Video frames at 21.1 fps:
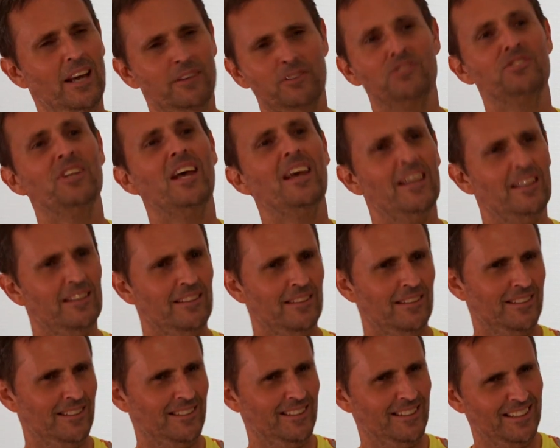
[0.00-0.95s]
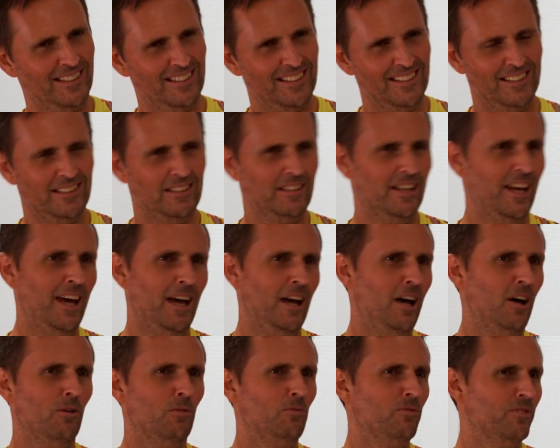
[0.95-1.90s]
understand
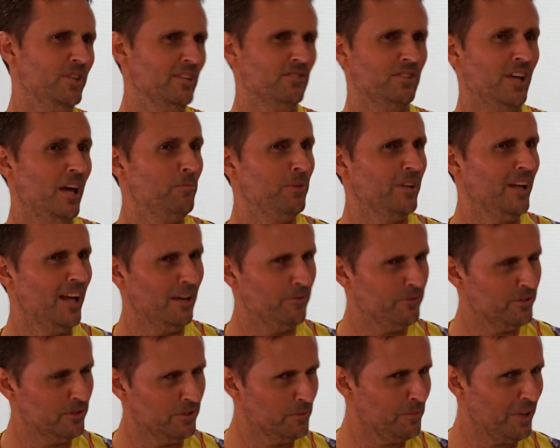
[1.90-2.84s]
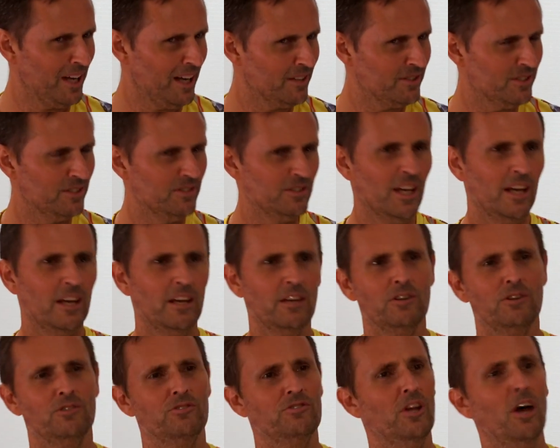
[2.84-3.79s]
how things happen after yeah. he passes,
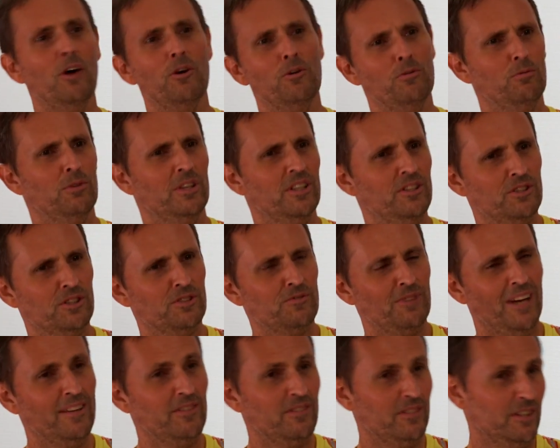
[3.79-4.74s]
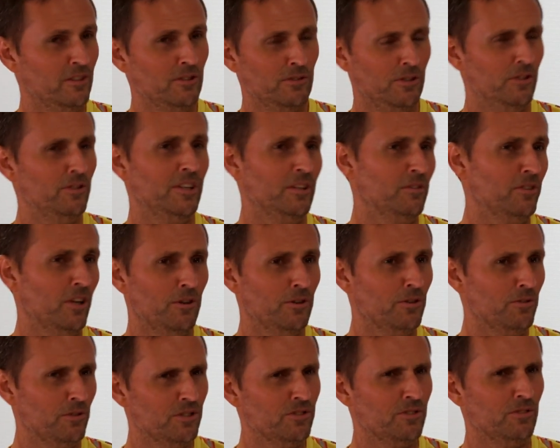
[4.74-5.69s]
because no religious faith, including no
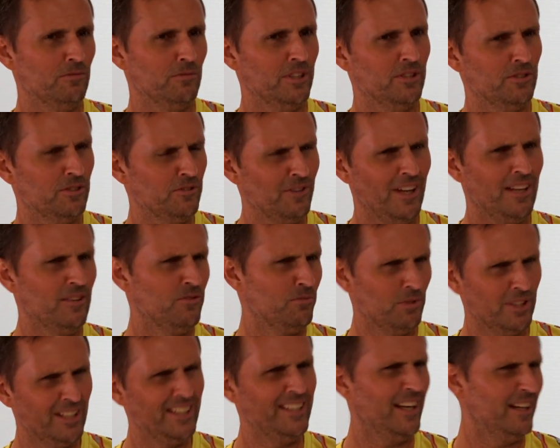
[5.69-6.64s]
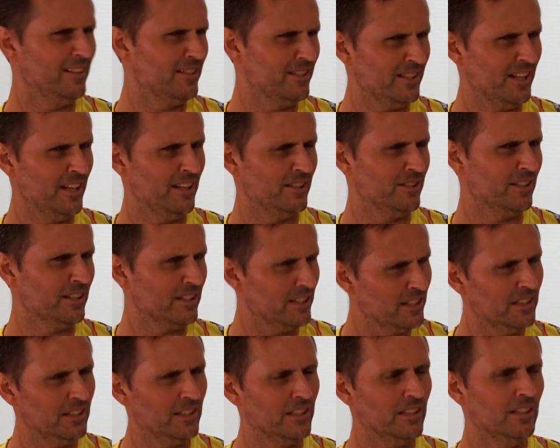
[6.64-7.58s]
Christian religious faith, really understands it
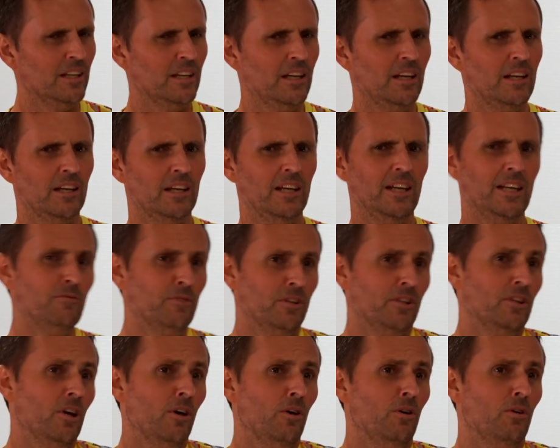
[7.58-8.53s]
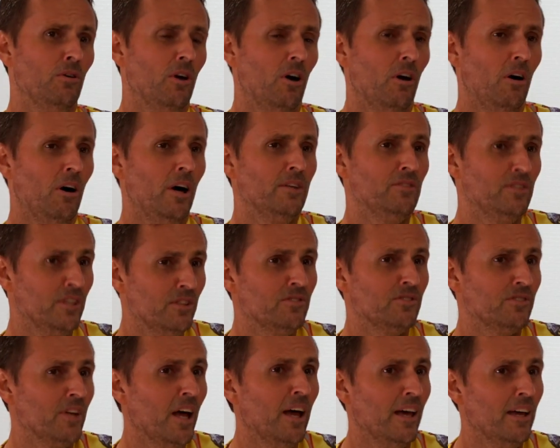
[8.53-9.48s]
clearly, mm -hmm. even though I did
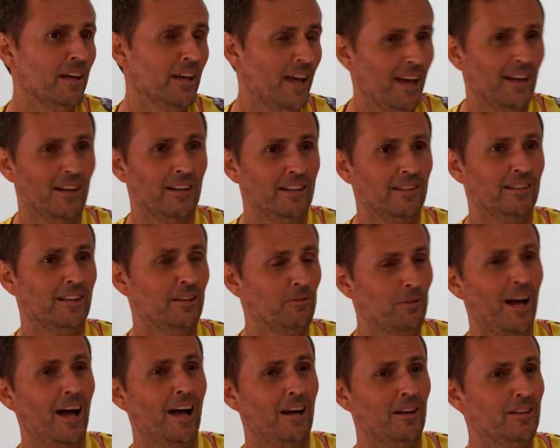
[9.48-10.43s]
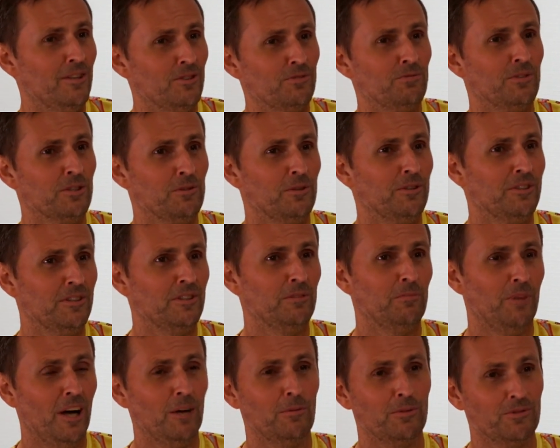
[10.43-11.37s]
say, and there are, is recorded in the
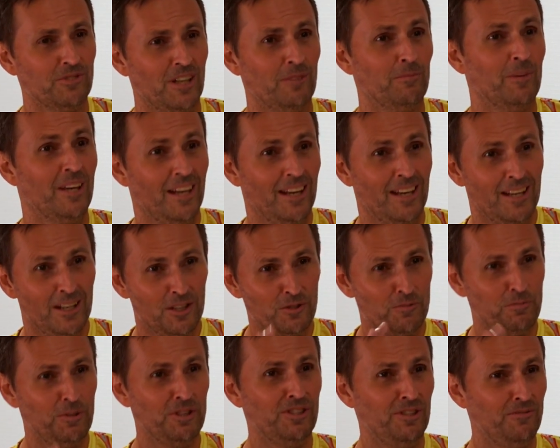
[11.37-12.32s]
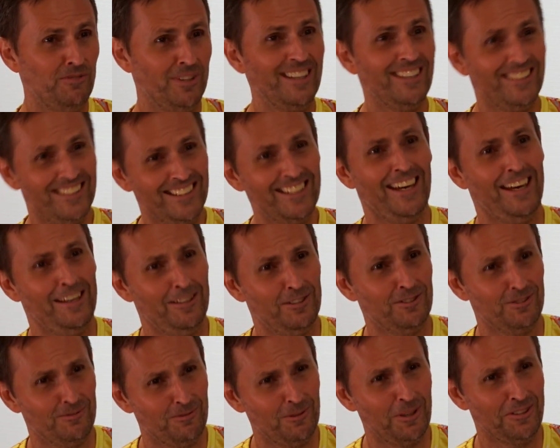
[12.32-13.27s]
Bible some specific
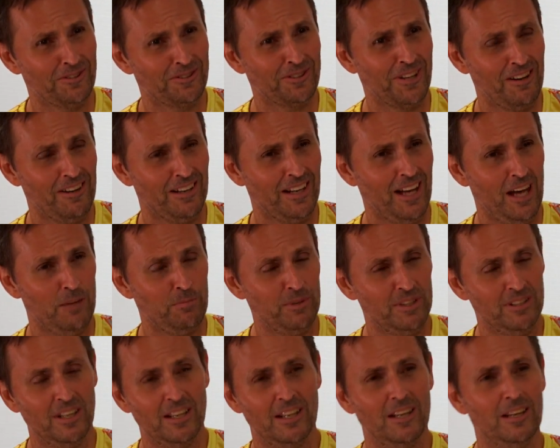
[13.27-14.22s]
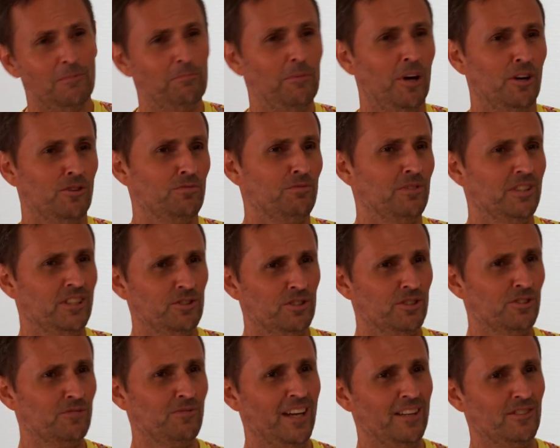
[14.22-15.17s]
indicators of what is going to happen. Yeah. Most
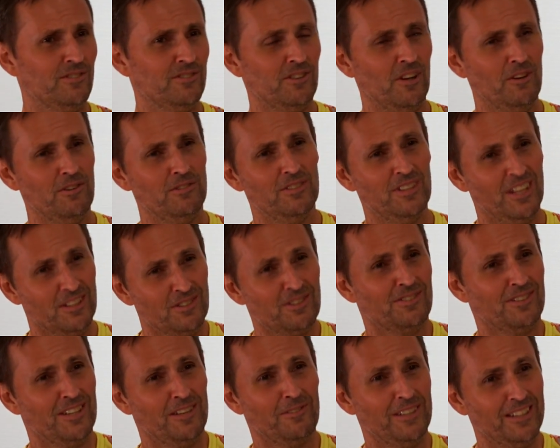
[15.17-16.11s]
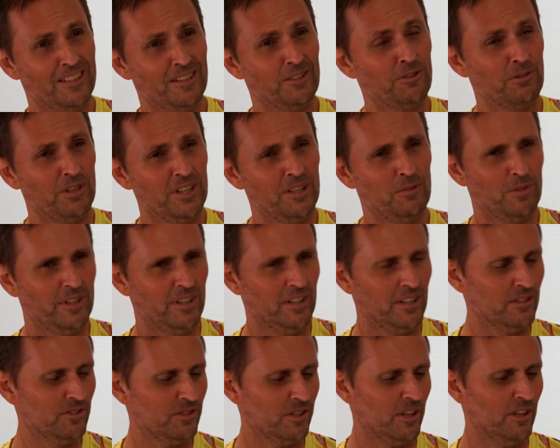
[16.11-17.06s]
religious faiths don't necessarily agree with
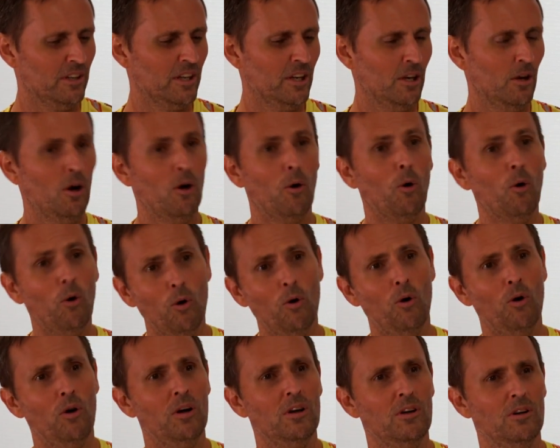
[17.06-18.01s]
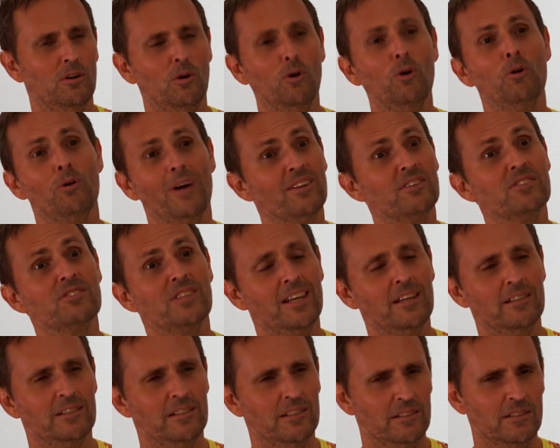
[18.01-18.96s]
it. Okay. So, or or
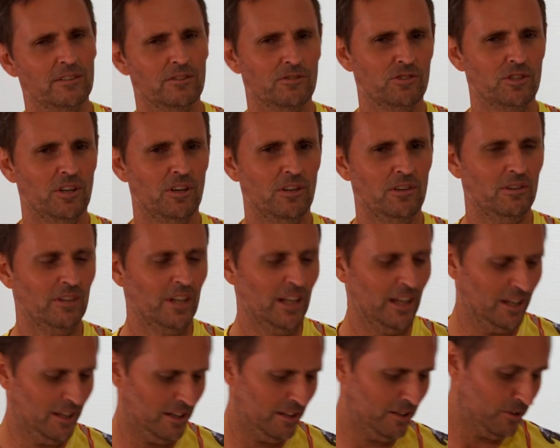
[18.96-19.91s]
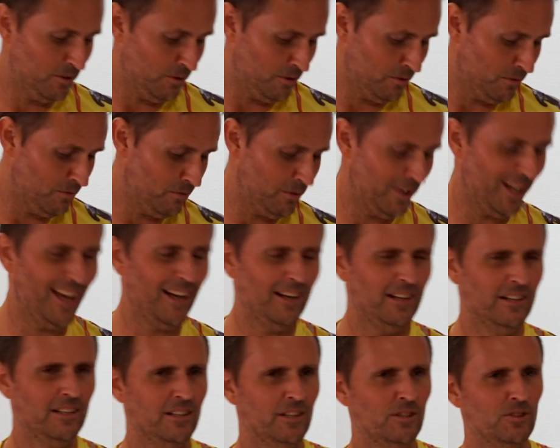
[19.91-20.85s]
understand it. So the
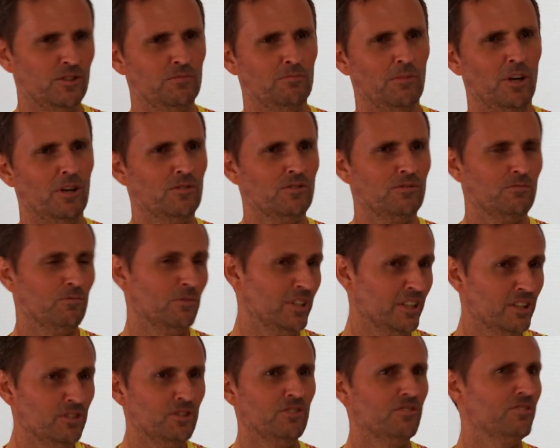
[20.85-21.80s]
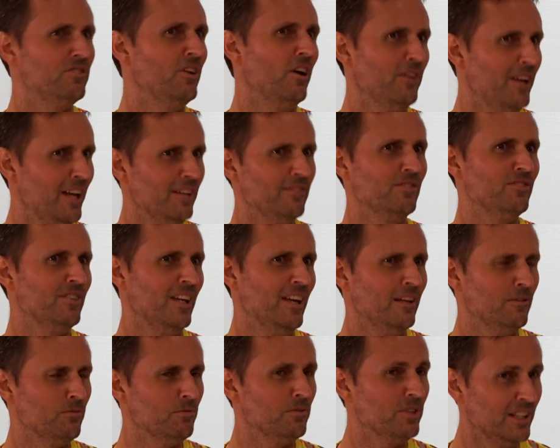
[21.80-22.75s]
reality is most religions don't
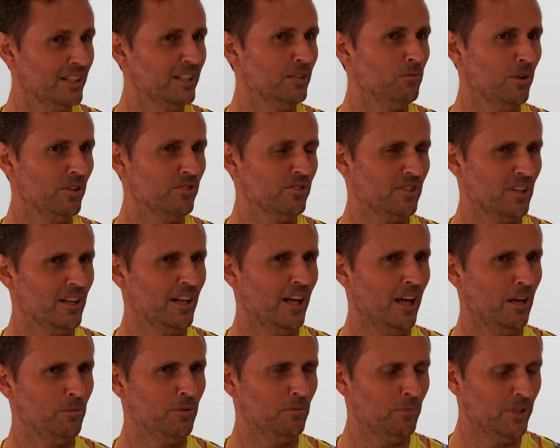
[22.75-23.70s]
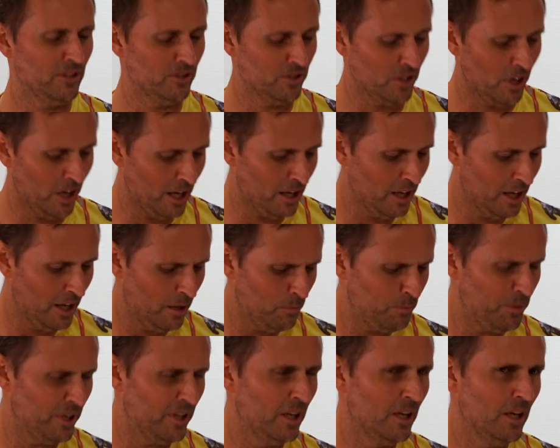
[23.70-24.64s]
understand really what's going to happen when you die.
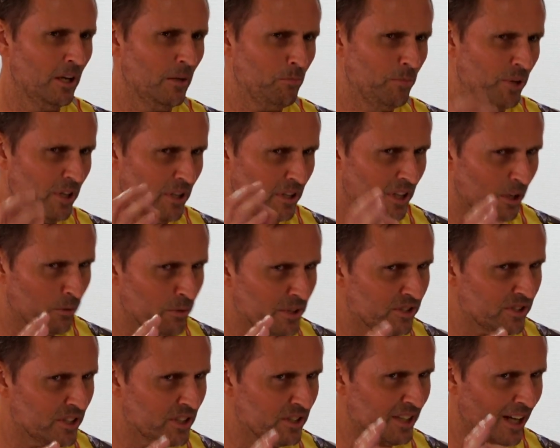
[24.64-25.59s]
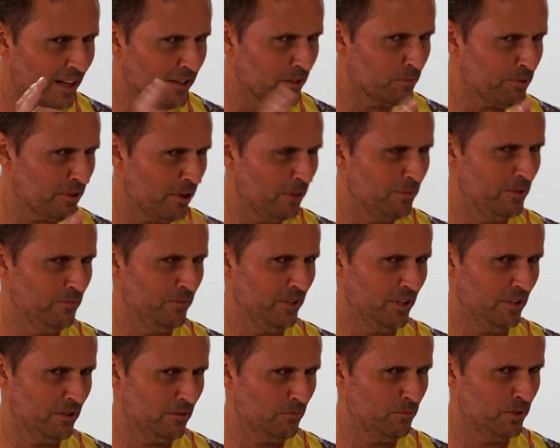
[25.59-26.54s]
But but there is this other problem
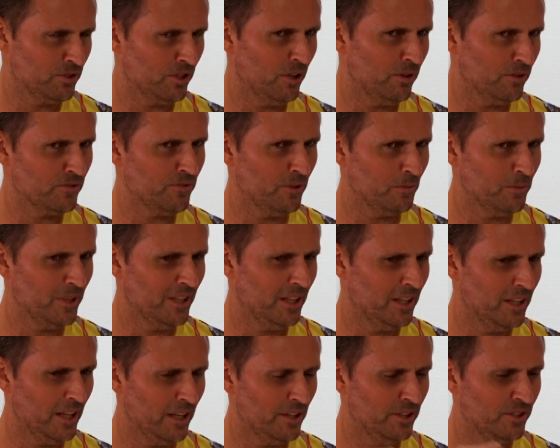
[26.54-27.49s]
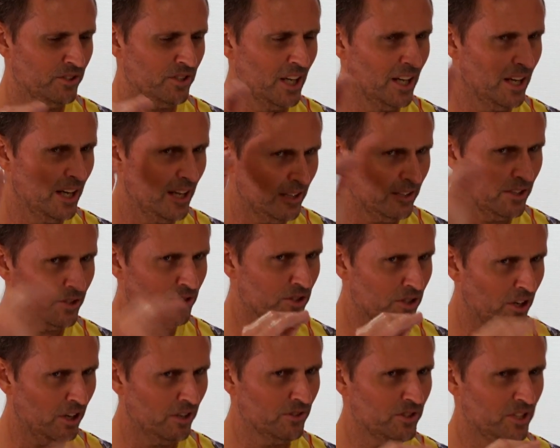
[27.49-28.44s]
that results from it, and that is this
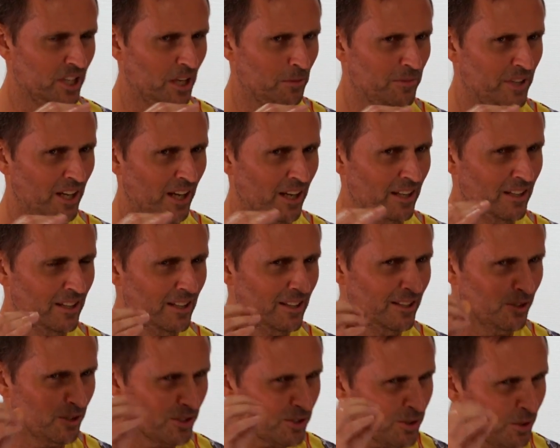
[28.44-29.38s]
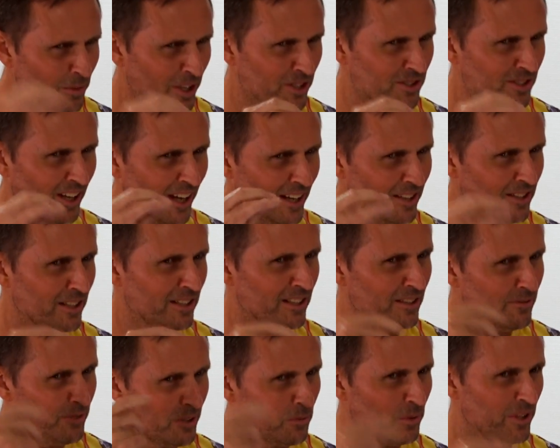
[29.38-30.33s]
concept that you, it's almost like you're
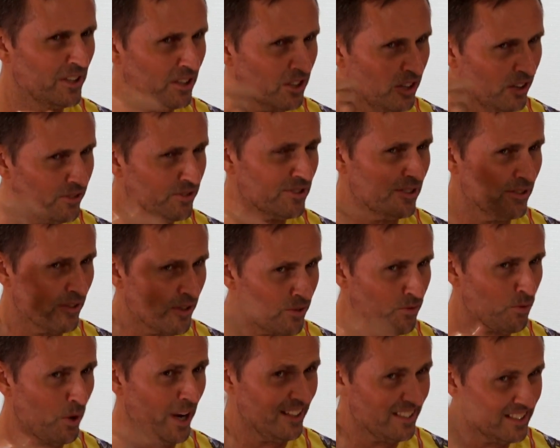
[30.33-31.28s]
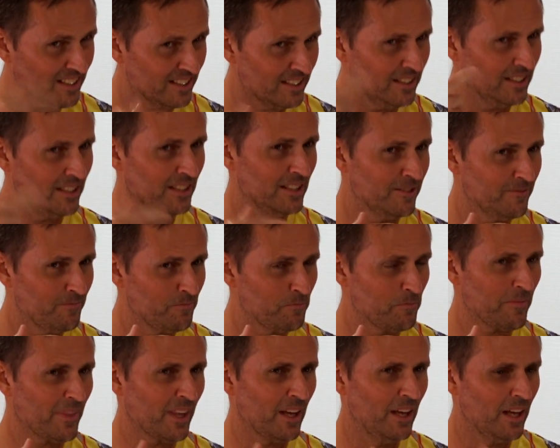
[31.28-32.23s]
living with a constant threat.
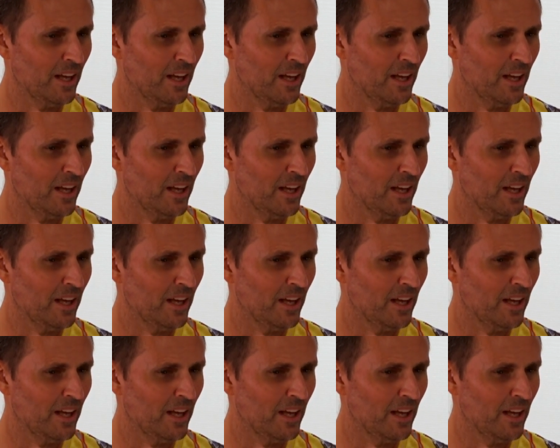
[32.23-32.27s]
Mm-hmm.